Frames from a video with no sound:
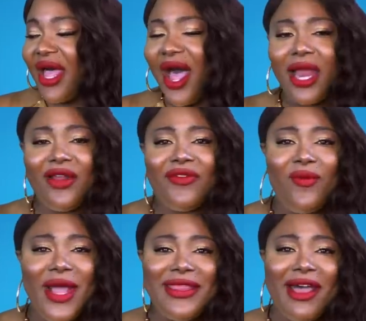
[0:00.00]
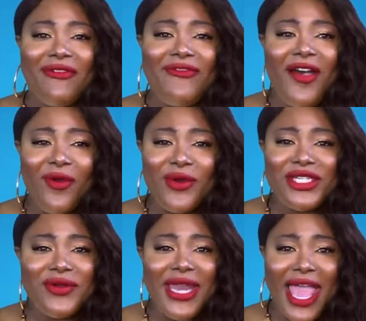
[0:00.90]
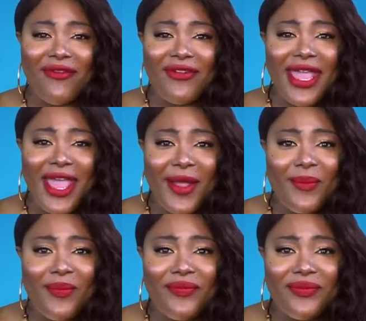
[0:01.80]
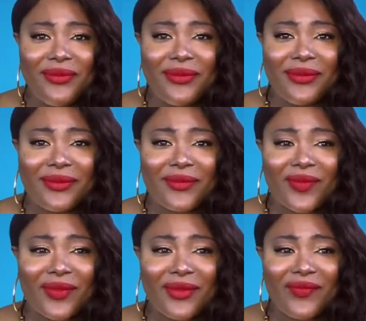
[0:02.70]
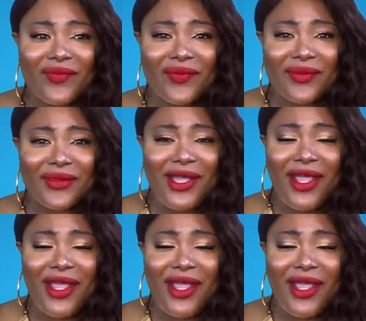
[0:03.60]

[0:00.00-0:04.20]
Oliver, what the fuck was you laughing at? I don't know.